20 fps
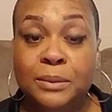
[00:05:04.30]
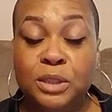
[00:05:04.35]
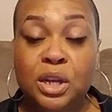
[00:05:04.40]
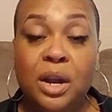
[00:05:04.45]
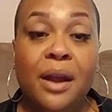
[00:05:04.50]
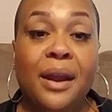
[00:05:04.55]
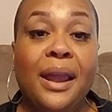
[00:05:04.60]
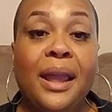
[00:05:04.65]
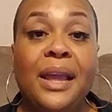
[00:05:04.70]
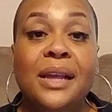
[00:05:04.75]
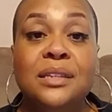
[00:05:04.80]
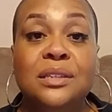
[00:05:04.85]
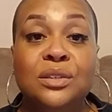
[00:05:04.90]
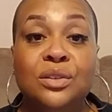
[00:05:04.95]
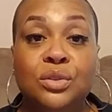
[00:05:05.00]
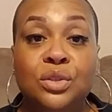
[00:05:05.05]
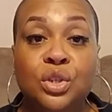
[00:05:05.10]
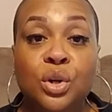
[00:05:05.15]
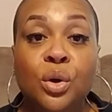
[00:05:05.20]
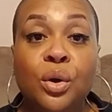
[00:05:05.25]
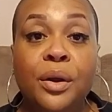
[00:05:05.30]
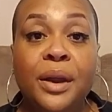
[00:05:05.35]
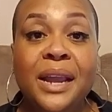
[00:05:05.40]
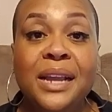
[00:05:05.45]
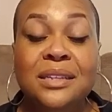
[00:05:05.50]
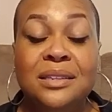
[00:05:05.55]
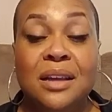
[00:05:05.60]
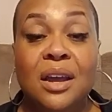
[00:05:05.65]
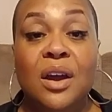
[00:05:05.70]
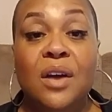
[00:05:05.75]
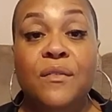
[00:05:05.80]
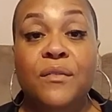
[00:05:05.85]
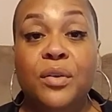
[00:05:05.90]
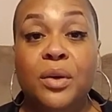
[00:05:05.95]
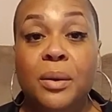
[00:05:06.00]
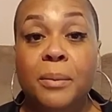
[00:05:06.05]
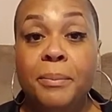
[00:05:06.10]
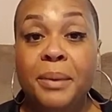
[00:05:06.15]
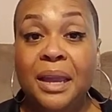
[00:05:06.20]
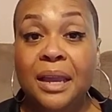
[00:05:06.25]
is notorious
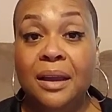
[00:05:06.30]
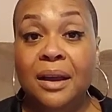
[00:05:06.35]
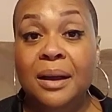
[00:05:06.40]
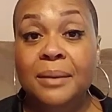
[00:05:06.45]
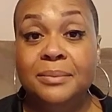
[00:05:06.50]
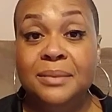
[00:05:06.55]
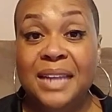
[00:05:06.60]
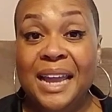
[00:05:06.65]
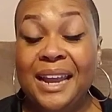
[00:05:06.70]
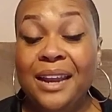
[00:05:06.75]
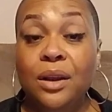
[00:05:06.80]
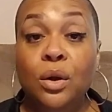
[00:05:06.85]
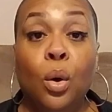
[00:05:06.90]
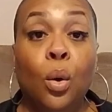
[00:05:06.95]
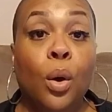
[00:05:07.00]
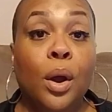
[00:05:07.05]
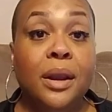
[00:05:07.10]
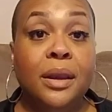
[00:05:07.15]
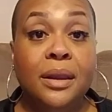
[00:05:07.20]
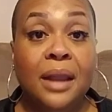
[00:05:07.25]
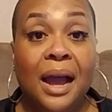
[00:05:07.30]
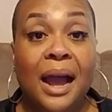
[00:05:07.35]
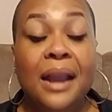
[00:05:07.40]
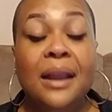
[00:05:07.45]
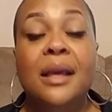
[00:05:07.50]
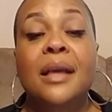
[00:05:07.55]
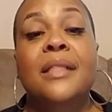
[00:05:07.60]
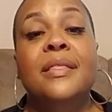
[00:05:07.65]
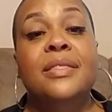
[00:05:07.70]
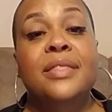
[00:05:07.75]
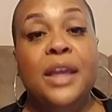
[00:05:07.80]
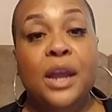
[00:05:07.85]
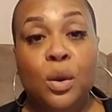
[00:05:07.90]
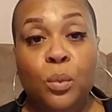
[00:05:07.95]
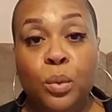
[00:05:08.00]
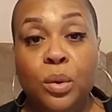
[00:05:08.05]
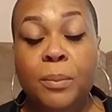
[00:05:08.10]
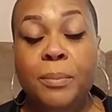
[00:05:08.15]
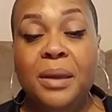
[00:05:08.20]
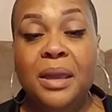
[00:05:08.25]
for being updated or not,
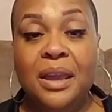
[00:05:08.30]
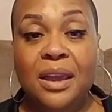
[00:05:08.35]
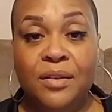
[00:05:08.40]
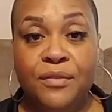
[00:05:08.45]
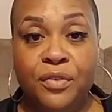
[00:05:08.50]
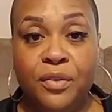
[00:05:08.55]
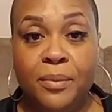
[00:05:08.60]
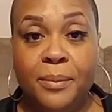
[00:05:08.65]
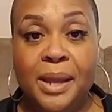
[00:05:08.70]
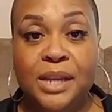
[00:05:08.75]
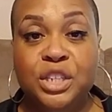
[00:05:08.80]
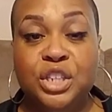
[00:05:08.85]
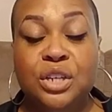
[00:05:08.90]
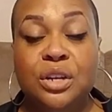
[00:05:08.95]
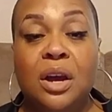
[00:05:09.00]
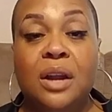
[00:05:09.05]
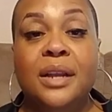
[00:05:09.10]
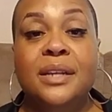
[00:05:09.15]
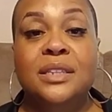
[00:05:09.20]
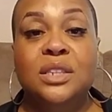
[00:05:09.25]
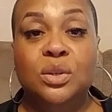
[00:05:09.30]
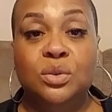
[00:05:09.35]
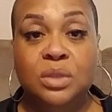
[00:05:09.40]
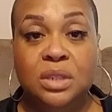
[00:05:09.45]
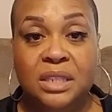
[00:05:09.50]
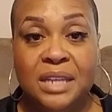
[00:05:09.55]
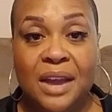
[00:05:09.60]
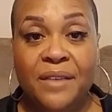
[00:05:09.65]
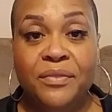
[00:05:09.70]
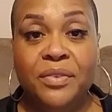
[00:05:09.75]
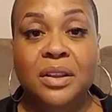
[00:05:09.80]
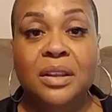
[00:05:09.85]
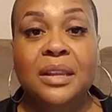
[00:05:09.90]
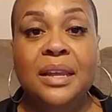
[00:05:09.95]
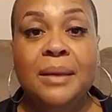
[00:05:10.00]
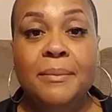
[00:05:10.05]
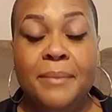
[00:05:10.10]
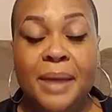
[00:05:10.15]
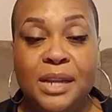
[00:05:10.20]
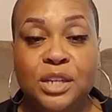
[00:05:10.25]
there will be information on it. So
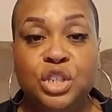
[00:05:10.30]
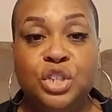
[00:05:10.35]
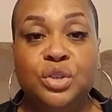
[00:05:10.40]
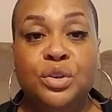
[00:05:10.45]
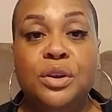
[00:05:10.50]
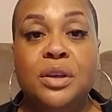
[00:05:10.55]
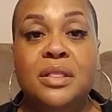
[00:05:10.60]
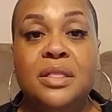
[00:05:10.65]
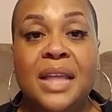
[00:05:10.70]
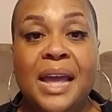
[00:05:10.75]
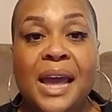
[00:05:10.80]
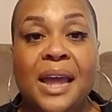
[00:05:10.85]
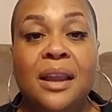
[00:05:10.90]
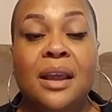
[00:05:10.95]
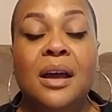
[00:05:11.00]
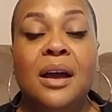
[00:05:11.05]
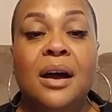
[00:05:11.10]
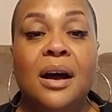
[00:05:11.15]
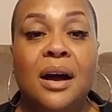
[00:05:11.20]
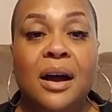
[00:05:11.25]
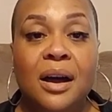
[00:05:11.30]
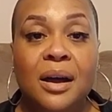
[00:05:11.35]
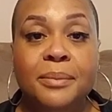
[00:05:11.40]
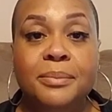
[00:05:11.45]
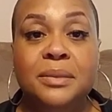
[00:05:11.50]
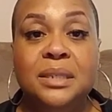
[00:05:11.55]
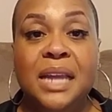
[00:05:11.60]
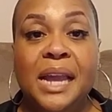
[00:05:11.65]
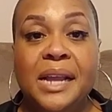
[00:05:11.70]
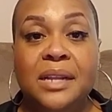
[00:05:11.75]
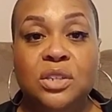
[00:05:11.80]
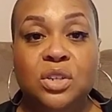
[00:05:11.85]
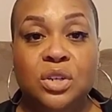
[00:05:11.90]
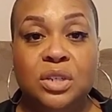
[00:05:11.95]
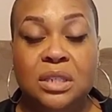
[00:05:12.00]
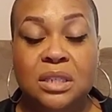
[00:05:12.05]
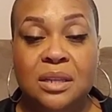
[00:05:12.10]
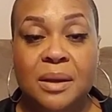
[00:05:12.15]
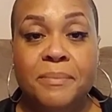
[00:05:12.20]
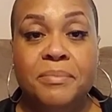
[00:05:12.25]
definitely make sure that updates
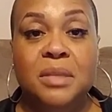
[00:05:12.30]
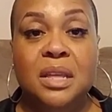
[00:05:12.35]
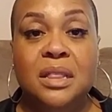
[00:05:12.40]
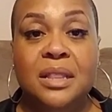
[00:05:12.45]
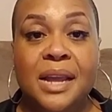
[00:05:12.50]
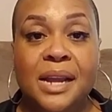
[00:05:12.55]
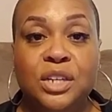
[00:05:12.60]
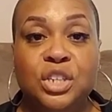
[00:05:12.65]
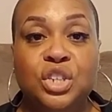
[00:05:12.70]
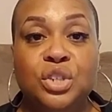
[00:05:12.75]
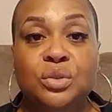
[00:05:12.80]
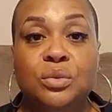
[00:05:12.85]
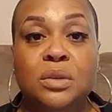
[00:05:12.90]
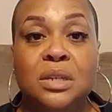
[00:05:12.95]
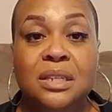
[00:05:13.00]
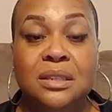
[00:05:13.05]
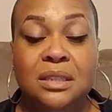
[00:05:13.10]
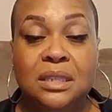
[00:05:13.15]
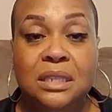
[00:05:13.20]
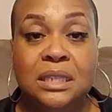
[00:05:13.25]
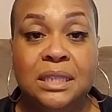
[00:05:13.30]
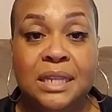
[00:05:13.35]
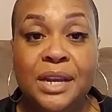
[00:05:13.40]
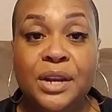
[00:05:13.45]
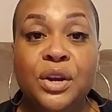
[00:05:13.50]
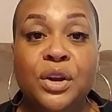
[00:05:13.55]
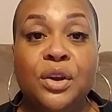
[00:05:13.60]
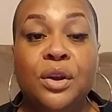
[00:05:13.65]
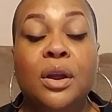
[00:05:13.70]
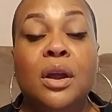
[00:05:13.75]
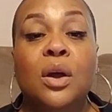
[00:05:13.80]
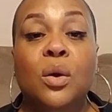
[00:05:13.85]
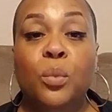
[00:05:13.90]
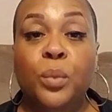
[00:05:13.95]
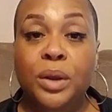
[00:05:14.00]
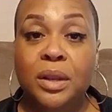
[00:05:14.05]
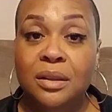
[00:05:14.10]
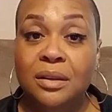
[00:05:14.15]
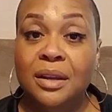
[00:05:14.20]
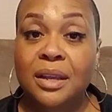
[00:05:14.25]
are something that you consider
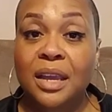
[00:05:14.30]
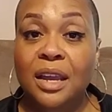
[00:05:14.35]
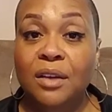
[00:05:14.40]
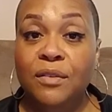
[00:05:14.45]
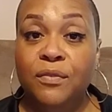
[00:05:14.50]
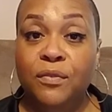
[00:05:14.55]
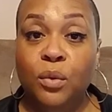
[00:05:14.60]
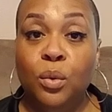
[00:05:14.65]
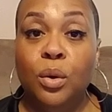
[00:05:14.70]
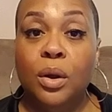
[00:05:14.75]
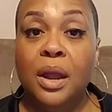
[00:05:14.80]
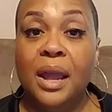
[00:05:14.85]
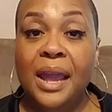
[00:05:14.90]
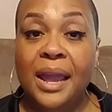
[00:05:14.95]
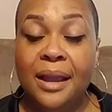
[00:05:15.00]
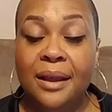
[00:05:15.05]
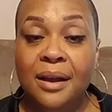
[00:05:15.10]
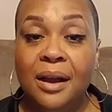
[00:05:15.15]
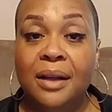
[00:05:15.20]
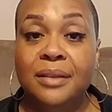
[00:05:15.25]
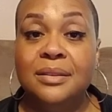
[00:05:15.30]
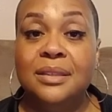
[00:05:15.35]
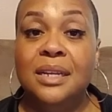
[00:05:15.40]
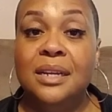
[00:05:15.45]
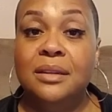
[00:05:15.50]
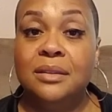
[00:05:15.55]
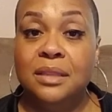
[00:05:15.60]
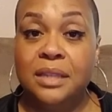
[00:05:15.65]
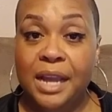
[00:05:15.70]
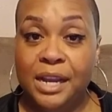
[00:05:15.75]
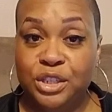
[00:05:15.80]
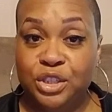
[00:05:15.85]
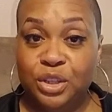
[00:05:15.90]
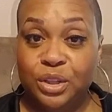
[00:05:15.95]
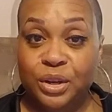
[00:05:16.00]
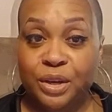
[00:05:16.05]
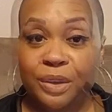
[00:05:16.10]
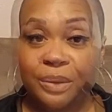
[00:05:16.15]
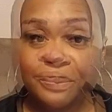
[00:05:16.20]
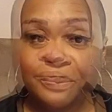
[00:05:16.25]
when looking for a content
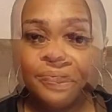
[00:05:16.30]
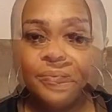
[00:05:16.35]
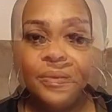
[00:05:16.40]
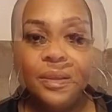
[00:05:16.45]
scheduler.